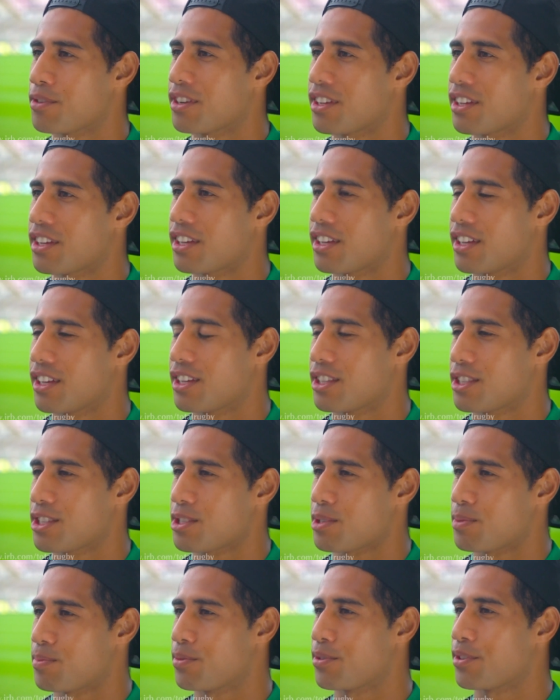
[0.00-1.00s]
want to
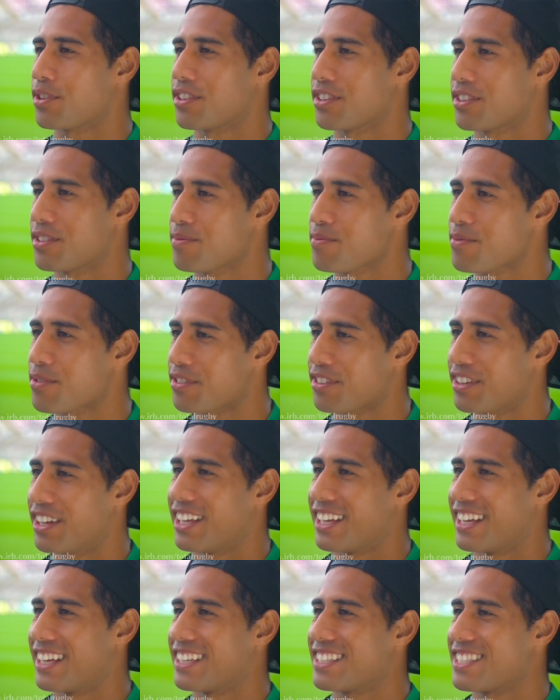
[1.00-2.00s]
disappoint him or
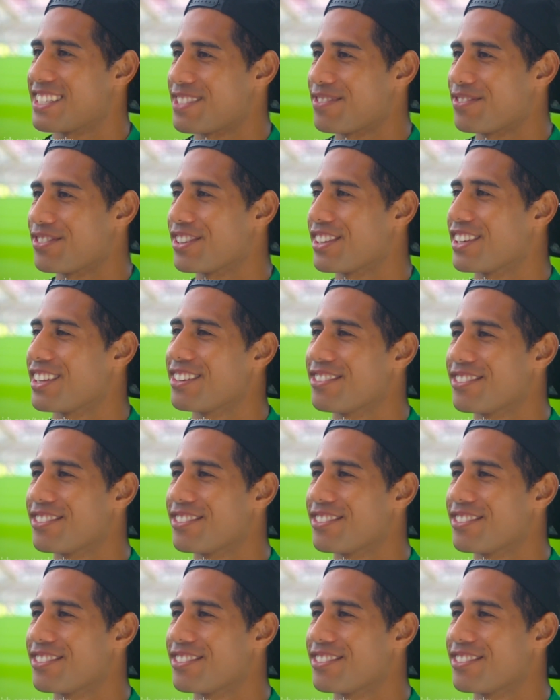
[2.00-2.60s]
disappoint